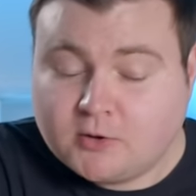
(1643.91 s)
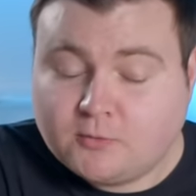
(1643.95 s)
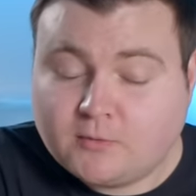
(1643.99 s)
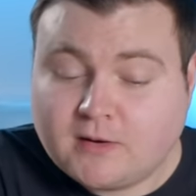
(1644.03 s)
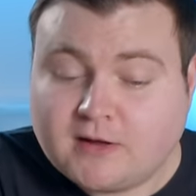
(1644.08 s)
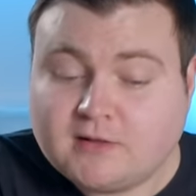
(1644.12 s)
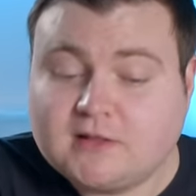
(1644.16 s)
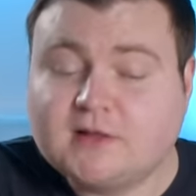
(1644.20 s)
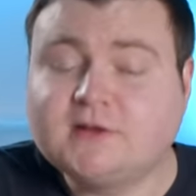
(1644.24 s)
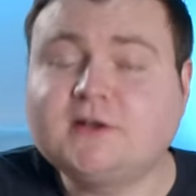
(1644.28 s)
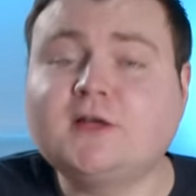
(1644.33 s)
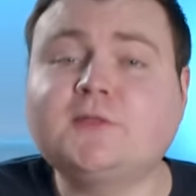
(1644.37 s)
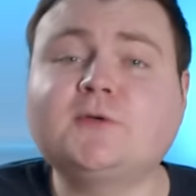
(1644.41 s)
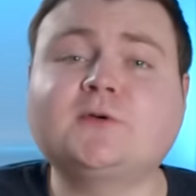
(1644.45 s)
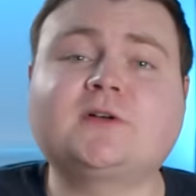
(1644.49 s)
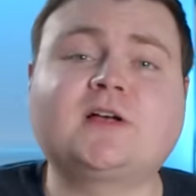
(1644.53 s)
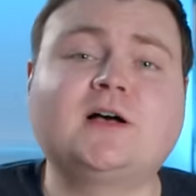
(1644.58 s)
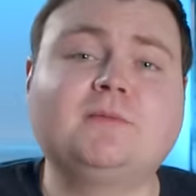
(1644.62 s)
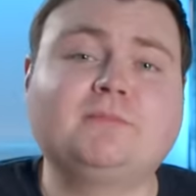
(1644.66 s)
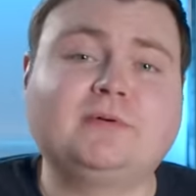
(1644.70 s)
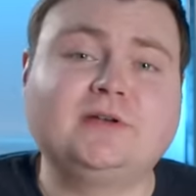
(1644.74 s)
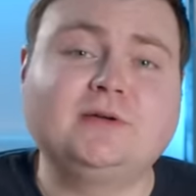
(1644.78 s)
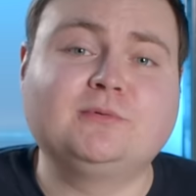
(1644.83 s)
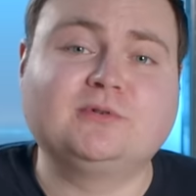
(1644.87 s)
Well, another
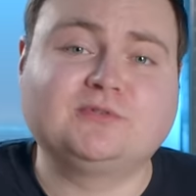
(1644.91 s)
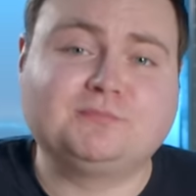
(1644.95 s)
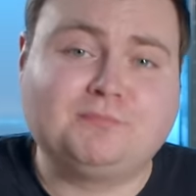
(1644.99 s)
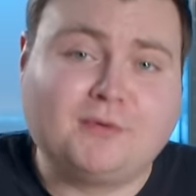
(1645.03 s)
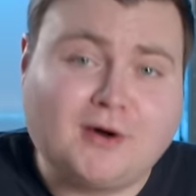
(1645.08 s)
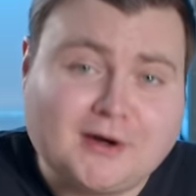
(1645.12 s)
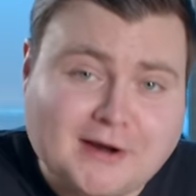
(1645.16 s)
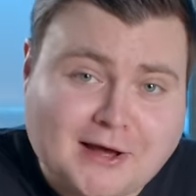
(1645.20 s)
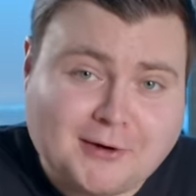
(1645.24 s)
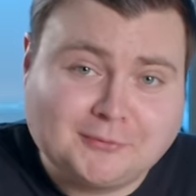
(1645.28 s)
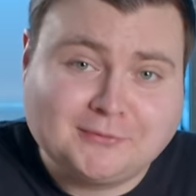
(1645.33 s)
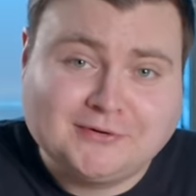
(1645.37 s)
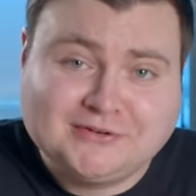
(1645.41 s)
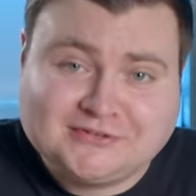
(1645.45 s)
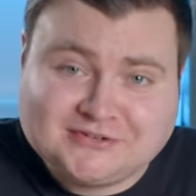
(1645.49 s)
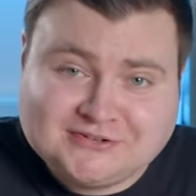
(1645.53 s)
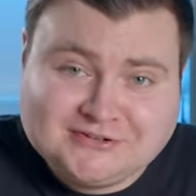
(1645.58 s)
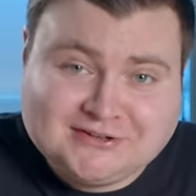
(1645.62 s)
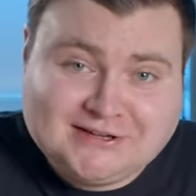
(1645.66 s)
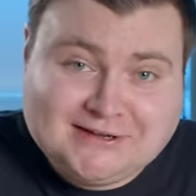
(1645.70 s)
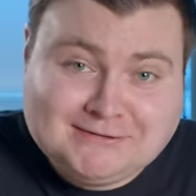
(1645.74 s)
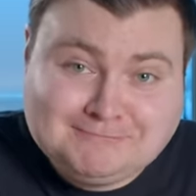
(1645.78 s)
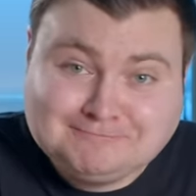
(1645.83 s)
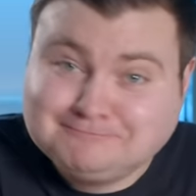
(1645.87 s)
company was bought out
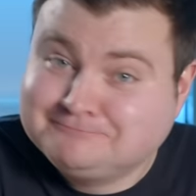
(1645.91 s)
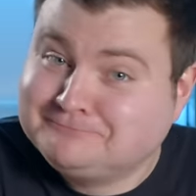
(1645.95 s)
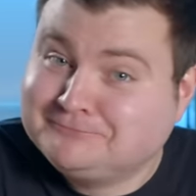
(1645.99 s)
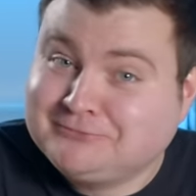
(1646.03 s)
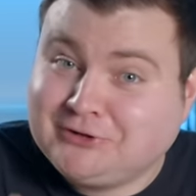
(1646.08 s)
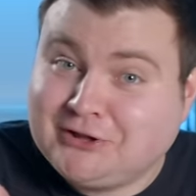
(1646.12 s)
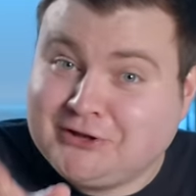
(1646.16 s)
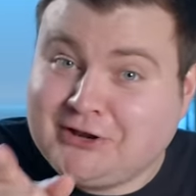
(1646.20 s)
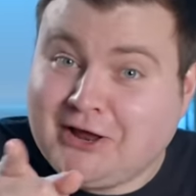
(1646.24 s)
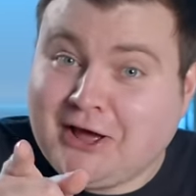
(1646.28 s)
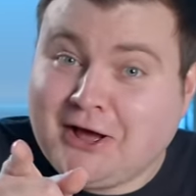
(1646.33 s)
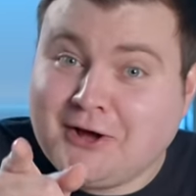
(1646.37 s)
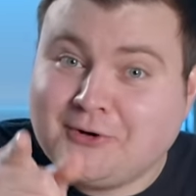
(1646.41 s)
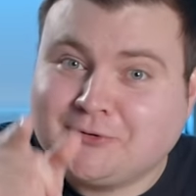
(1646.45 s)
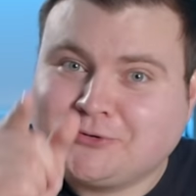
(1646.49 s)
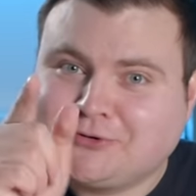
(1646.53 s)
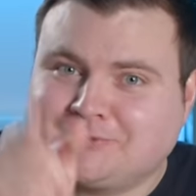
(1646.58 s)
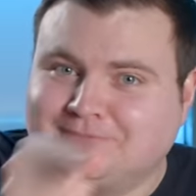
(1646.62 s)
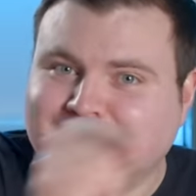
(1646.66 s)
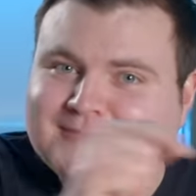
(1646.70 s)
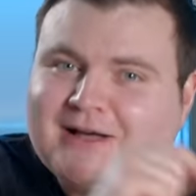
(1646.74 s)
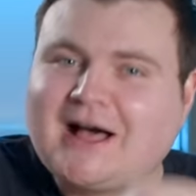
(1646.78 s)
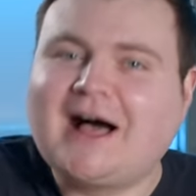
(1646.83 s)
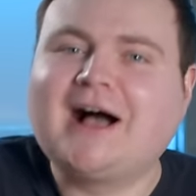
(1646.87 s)
recently,
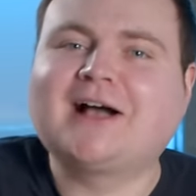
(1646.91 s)
Linode.